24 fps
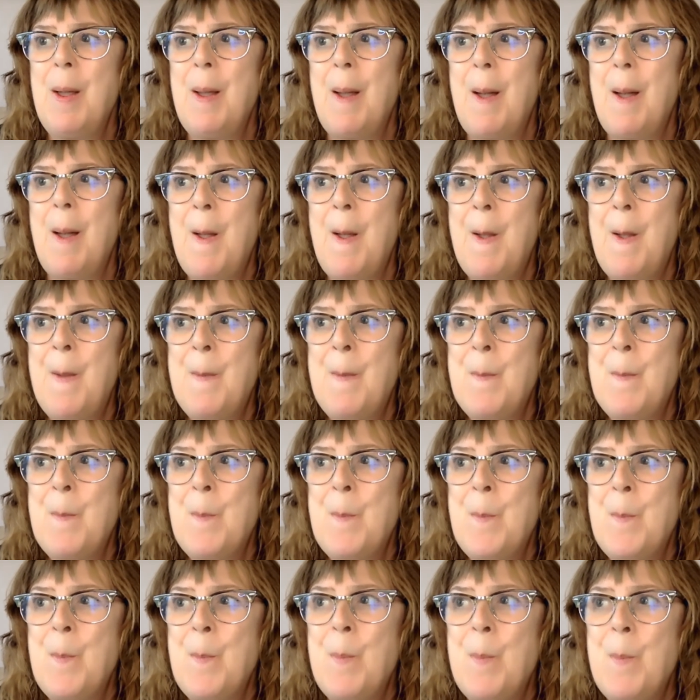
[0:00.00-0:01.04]
Um,
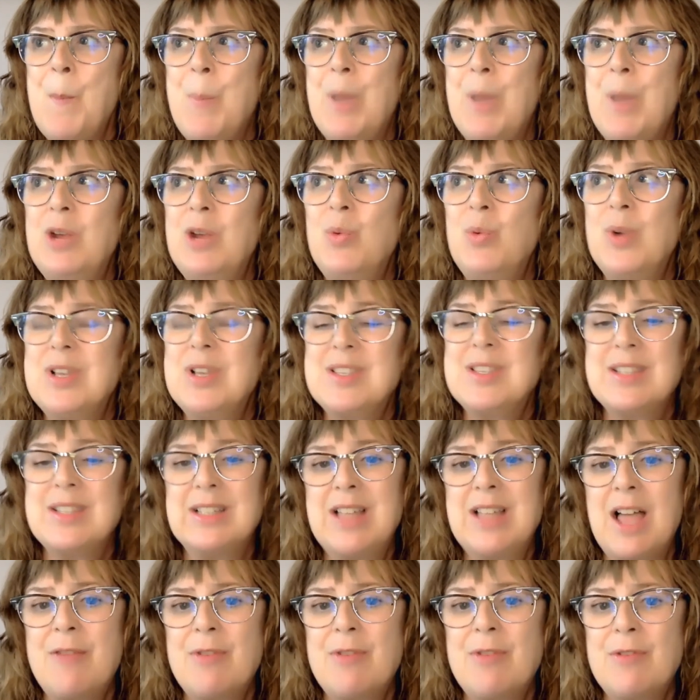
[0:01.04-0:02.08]
but it was the
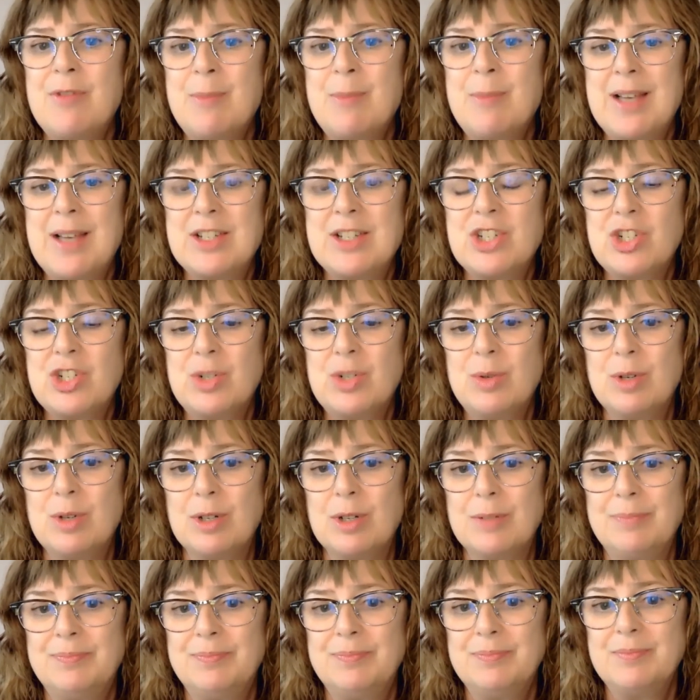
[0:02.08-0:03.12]
life of a mass
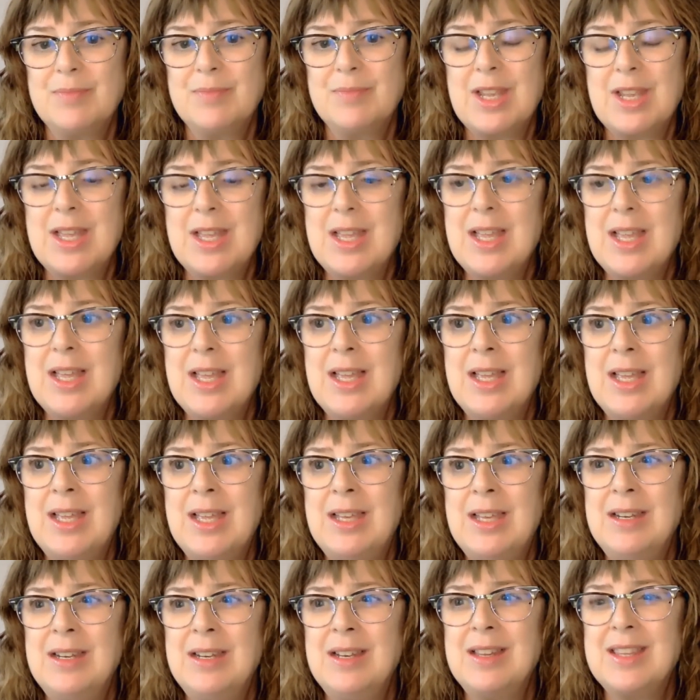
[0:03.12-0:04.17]
shooter
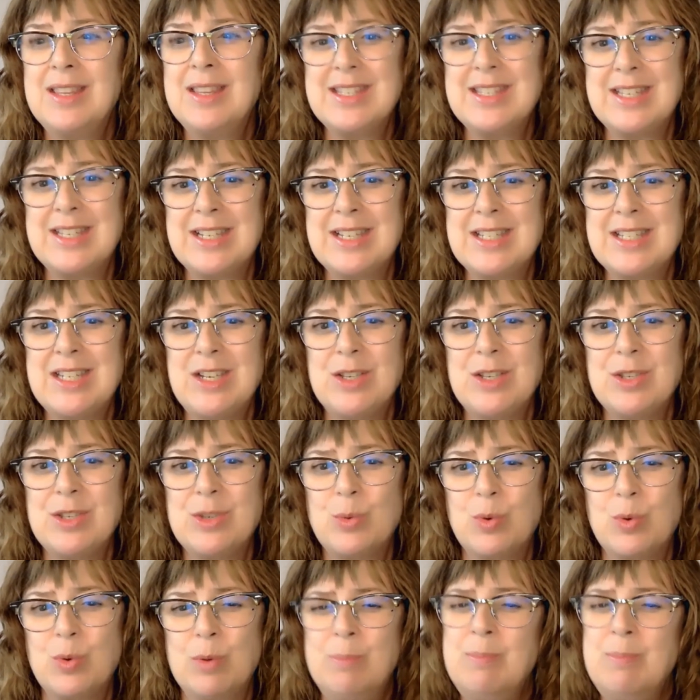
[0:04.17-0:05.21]
in the 60s
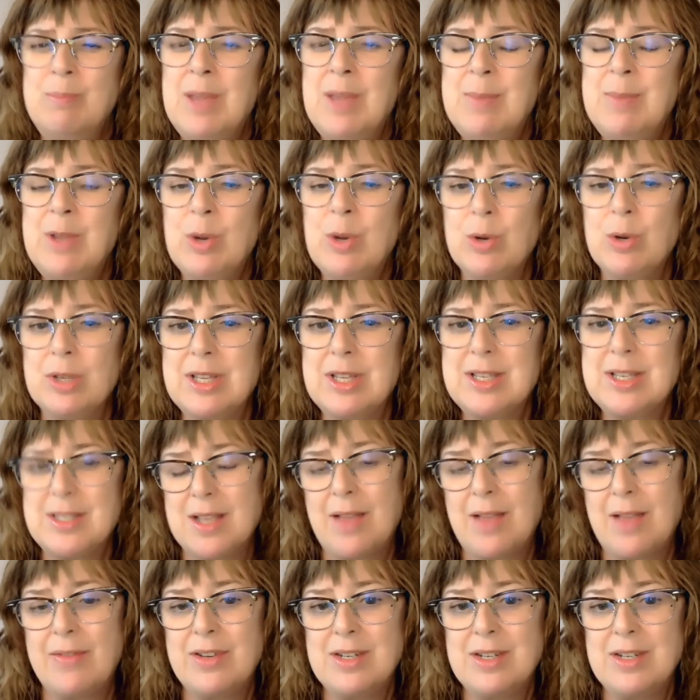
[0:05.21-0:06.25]
or maybe early
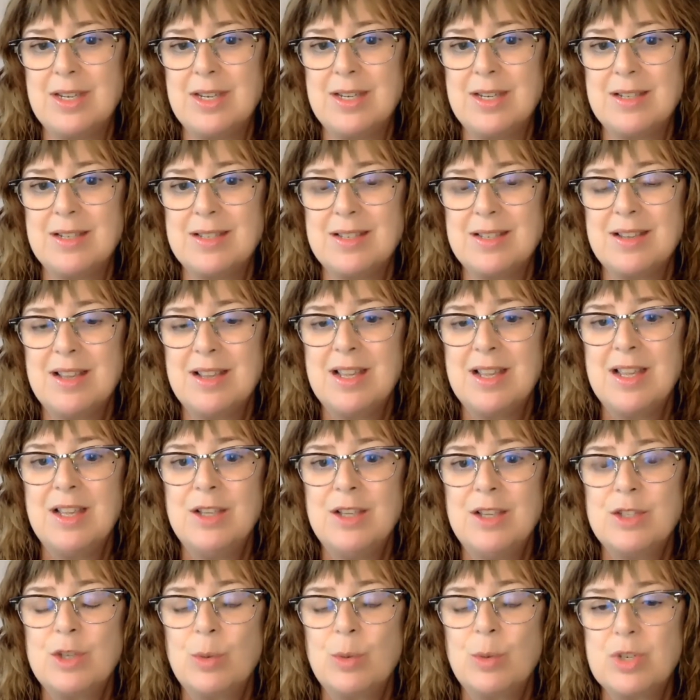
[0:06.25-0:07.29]
70s.
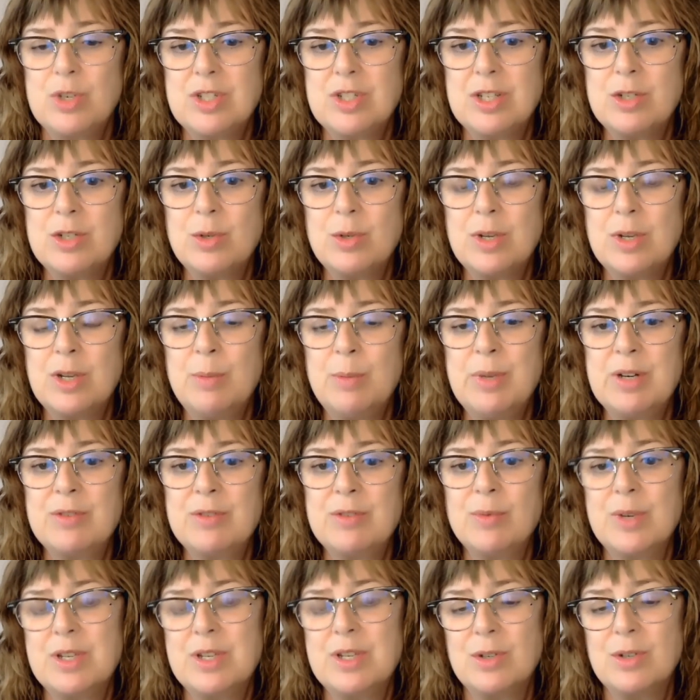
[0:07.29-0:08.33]
So we're still doing a bit
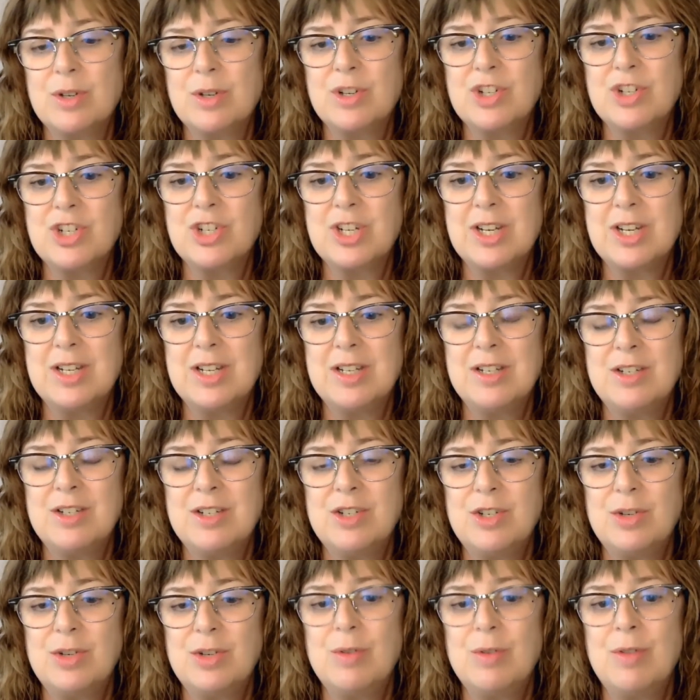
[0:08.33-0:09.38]
of research
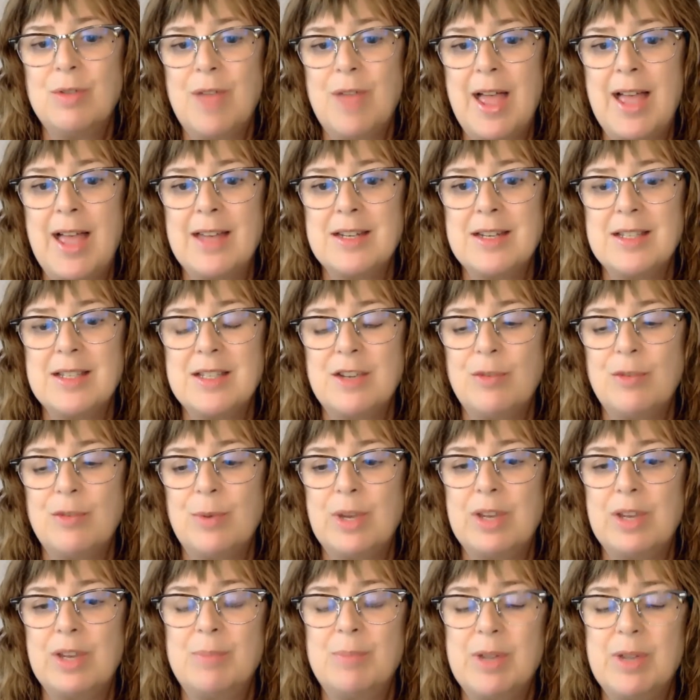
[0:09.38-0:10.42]
into that to see if we
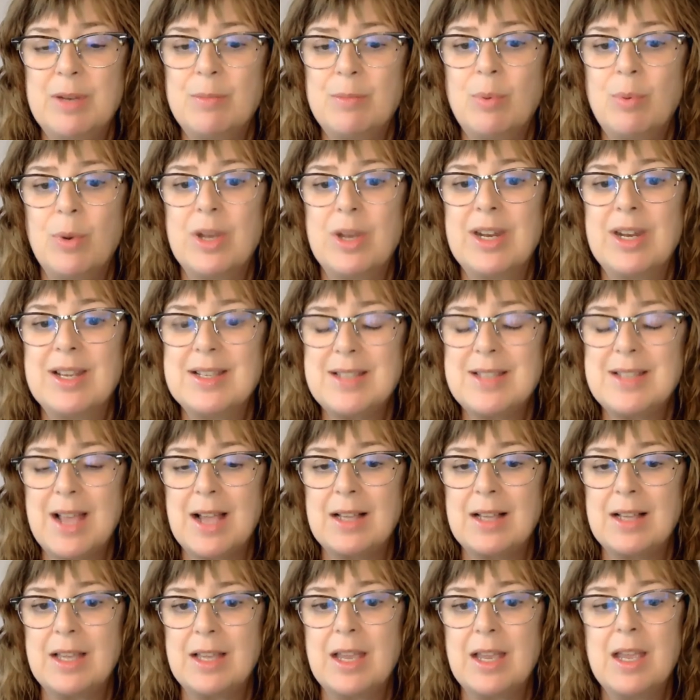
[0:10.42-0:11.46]
can pinpoint
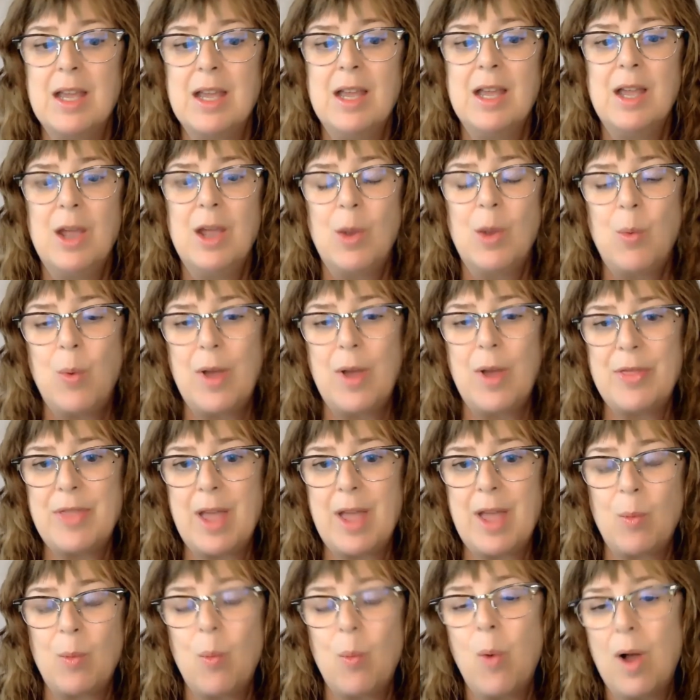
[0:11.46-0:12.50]
exactly what
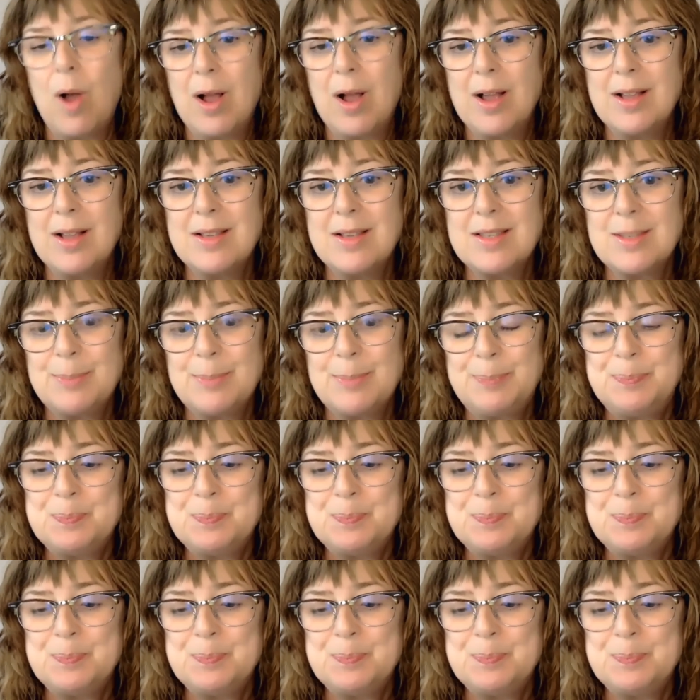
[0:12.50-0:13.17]
that was